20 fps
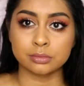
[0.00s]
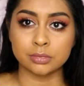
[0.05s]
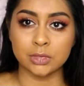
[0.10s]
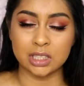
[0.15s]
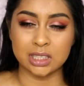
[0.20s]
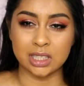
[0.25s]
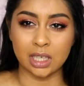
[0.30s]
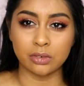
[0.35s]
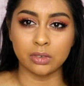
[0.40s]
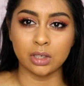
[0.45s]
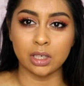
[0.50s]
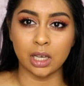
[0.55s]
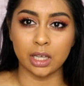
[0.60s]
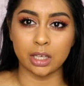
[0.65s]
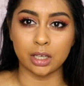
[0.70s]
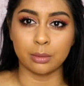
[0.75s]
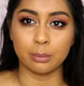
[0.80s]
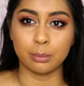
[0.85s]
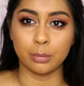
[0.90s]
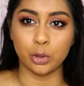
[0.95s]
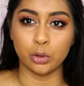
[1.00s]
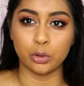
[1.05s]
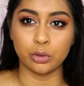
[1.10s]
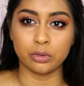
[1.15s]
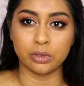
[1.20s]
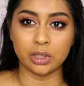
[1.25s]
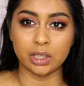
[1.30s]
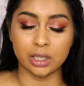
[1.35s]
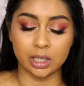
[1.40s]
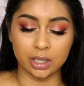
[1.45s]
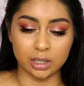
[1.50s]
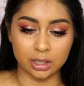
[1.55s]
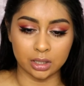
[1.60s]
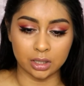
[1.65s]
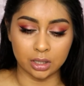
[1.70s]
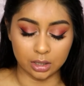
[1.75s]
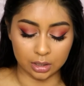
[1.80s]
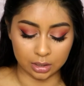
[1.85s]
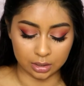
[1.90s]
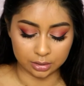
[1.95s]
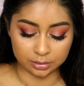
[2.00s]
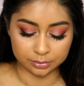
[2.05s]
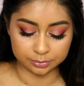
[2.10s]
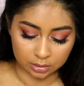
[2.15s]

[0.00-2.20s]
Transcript: It's definitely like a mauvey kind of colour.